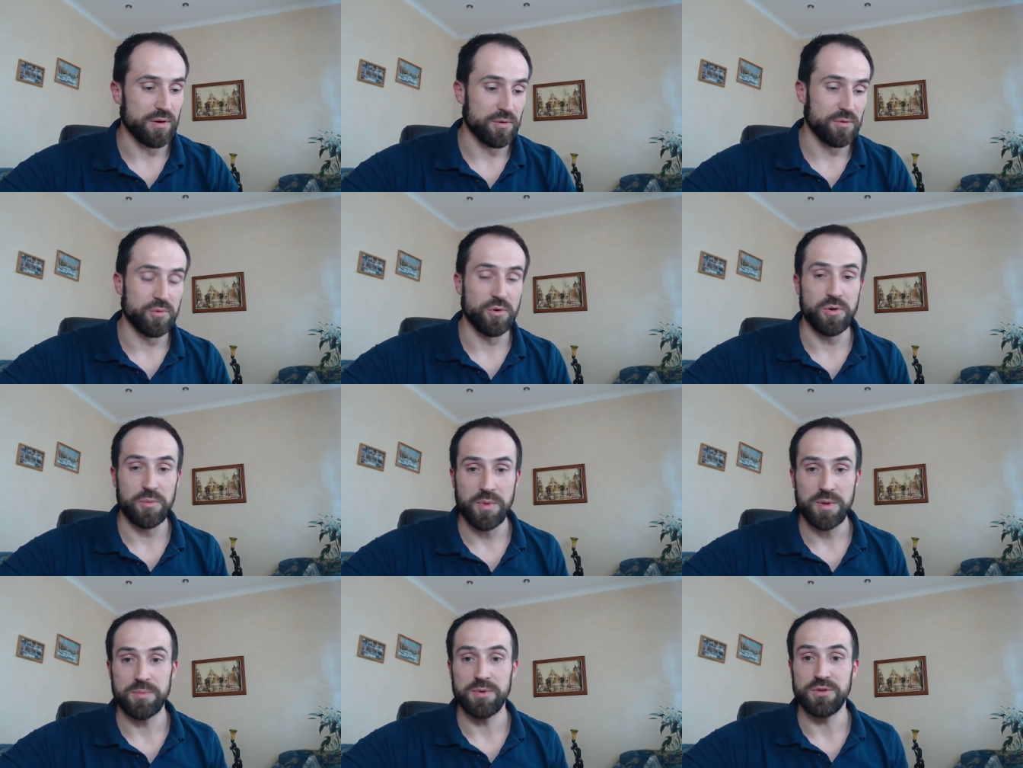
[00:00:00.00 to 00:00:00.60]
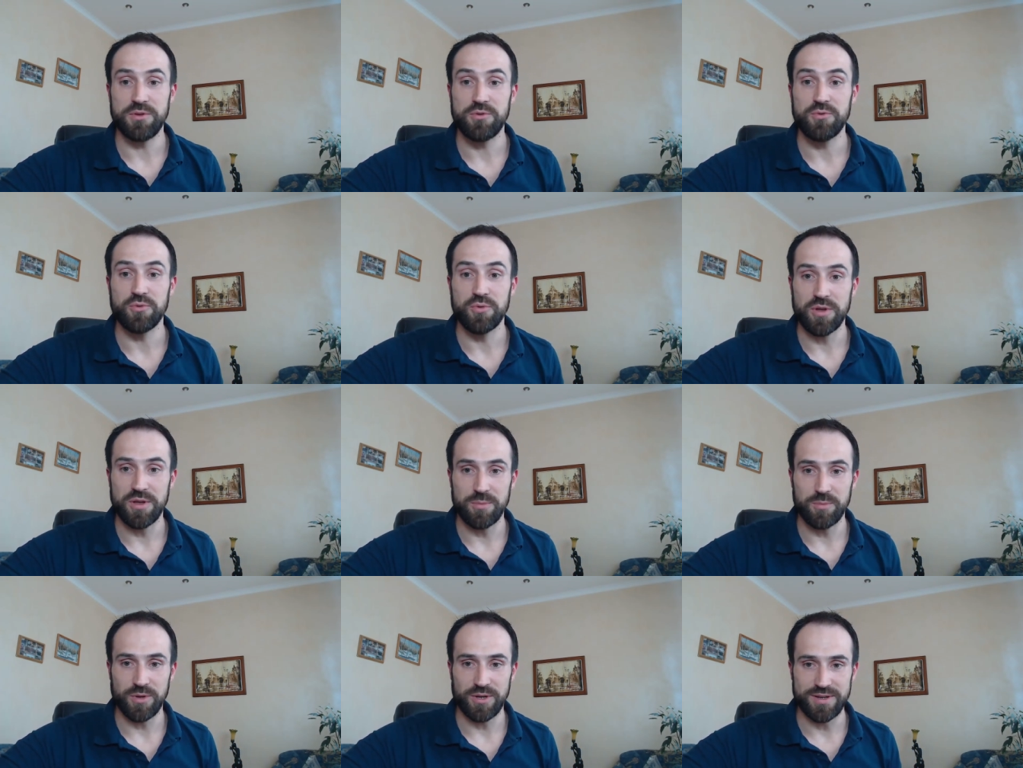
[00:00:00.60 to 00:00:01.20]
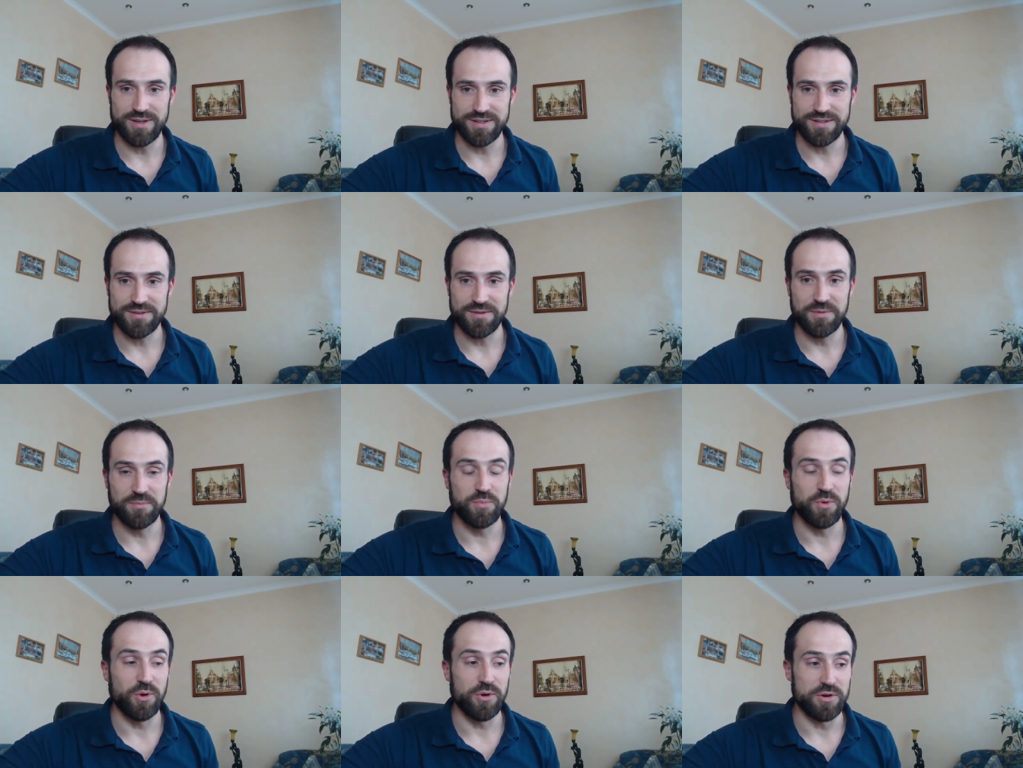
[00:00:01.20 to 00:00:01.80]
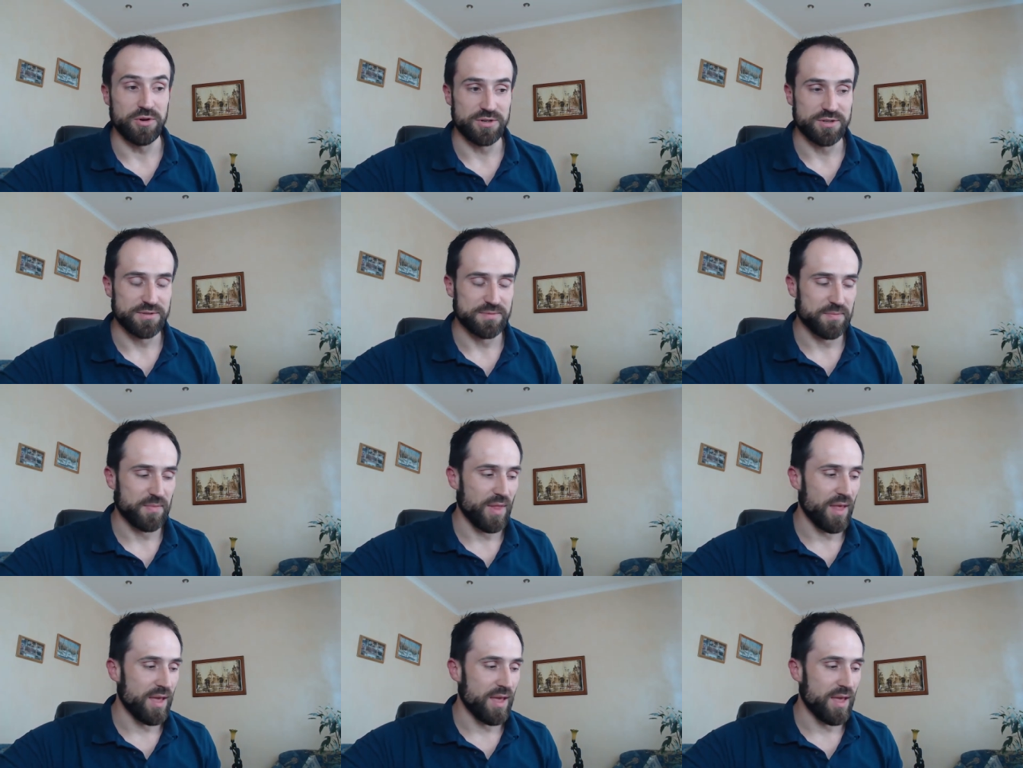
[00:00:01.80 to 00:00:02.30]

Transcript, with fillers: or maybe new employ employers.